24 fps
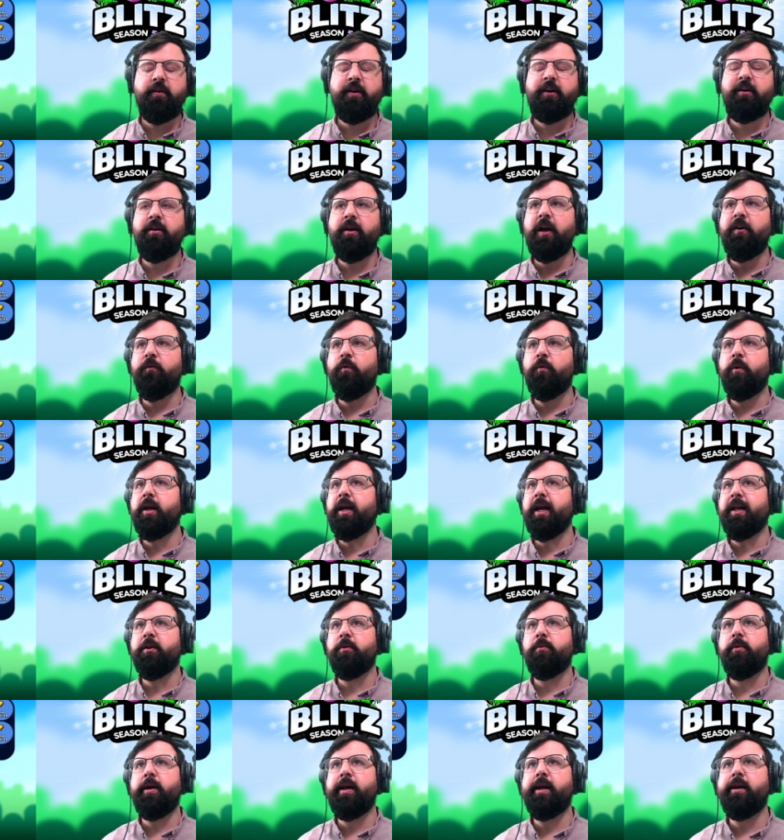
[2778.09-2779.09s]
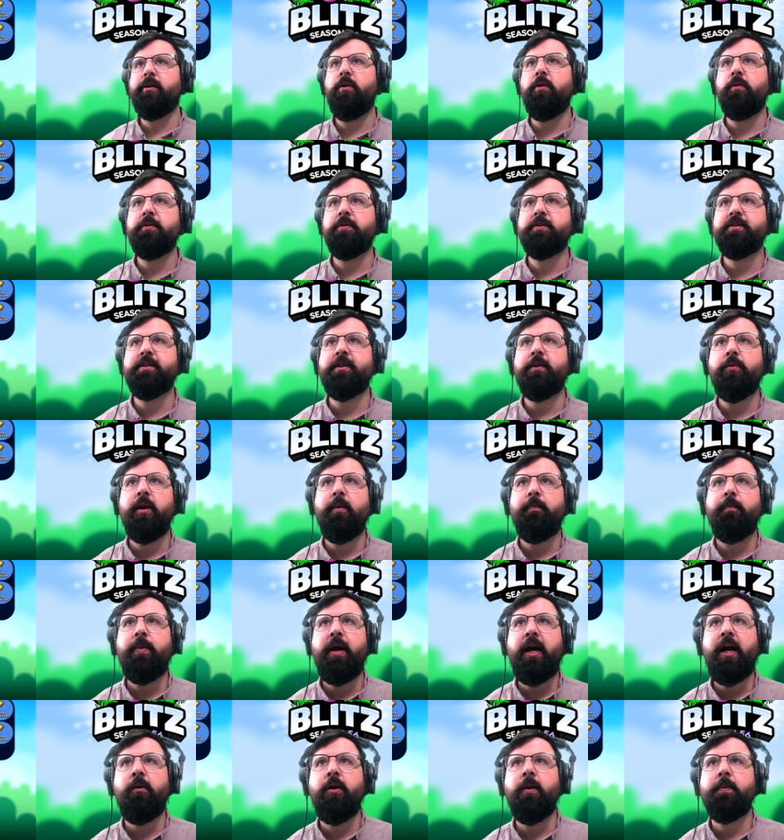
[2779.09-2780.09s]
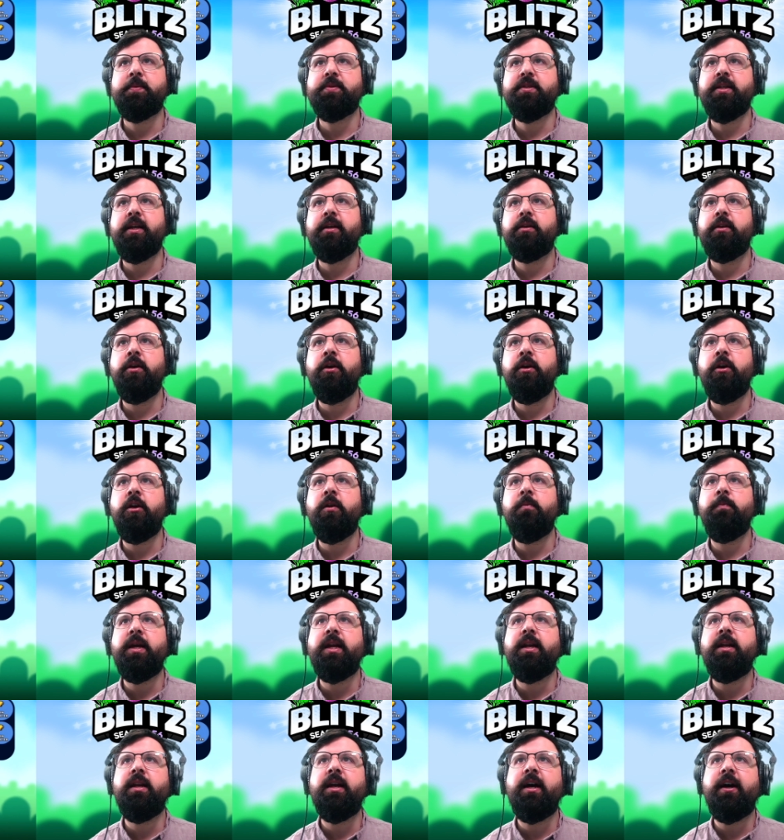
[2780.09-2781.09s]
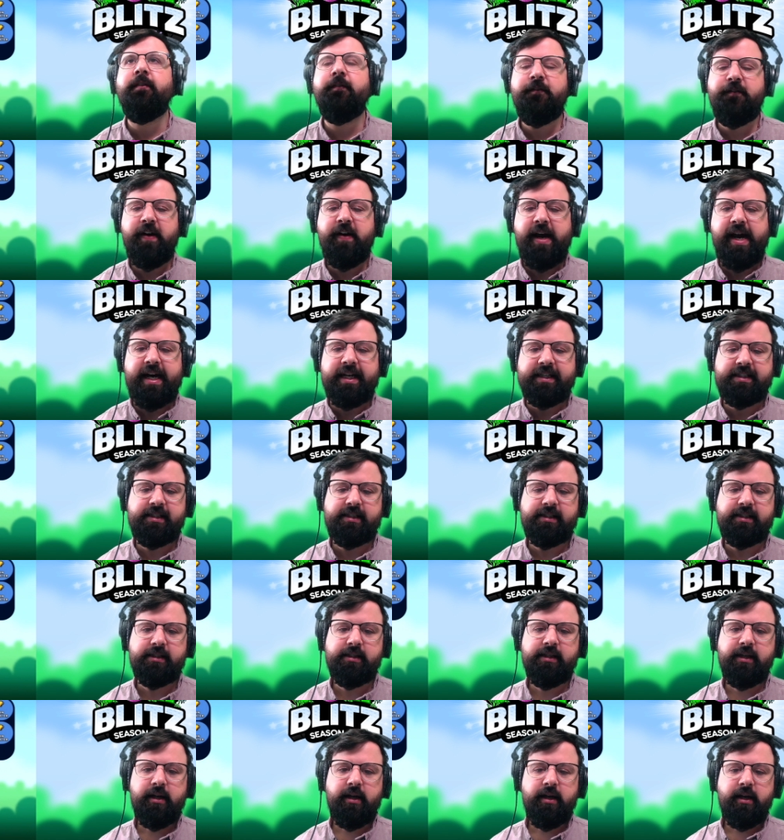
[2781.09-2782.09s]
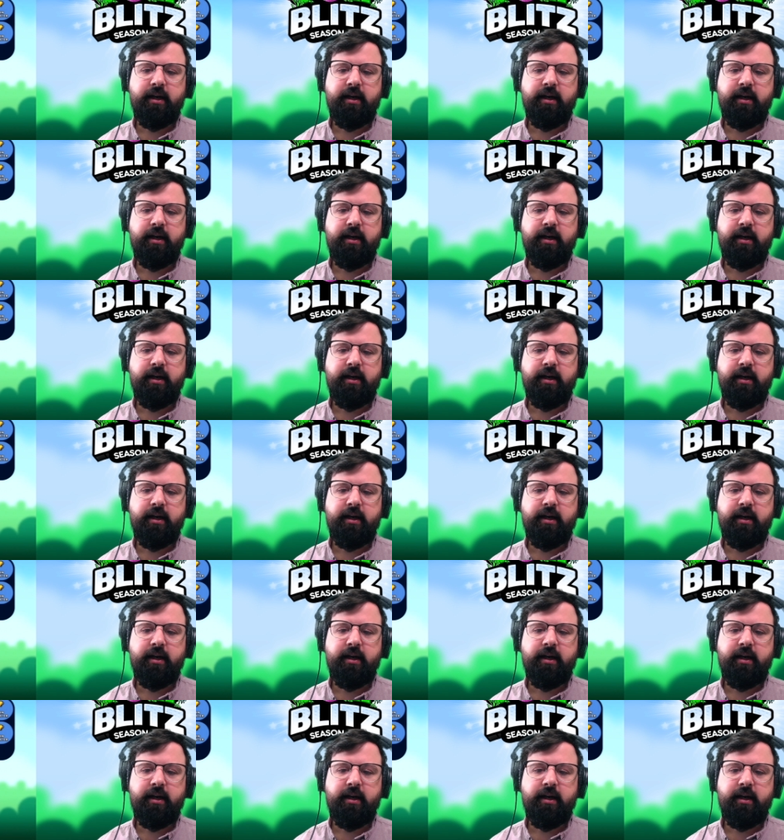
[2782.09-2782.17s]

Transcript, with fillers: If we get the right course and the right power-ups, it could be done fast.